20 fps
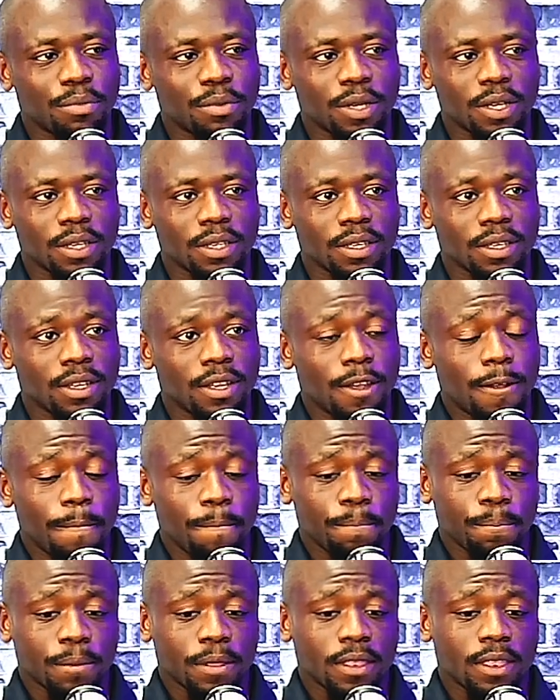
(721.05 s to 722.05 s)
But
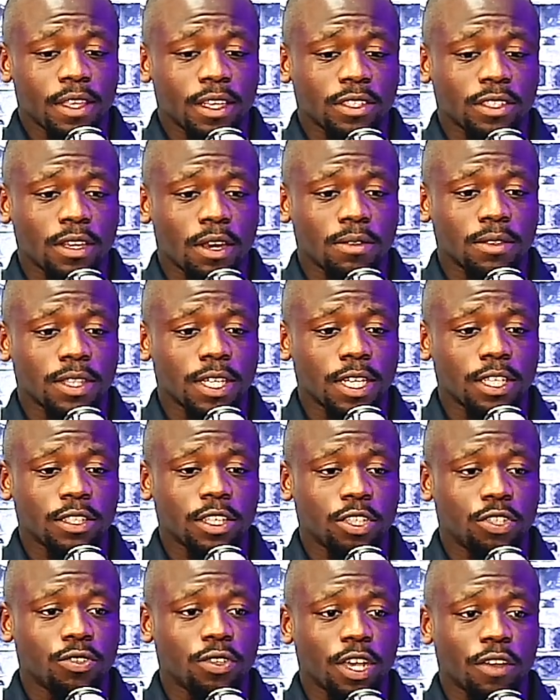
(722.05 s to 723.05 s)
there's certain things
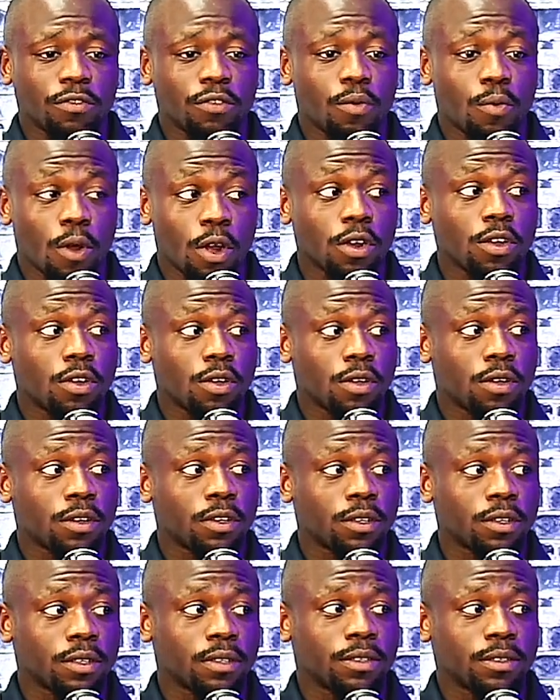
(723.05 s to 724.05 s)
that you have to work
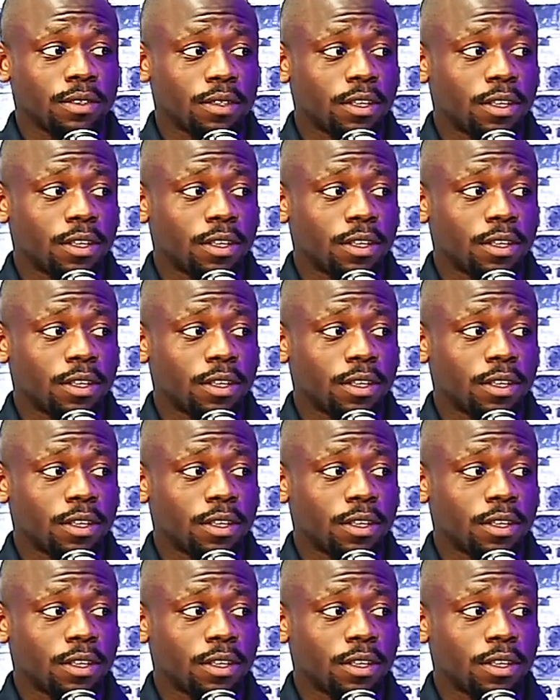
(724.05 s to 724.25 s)
on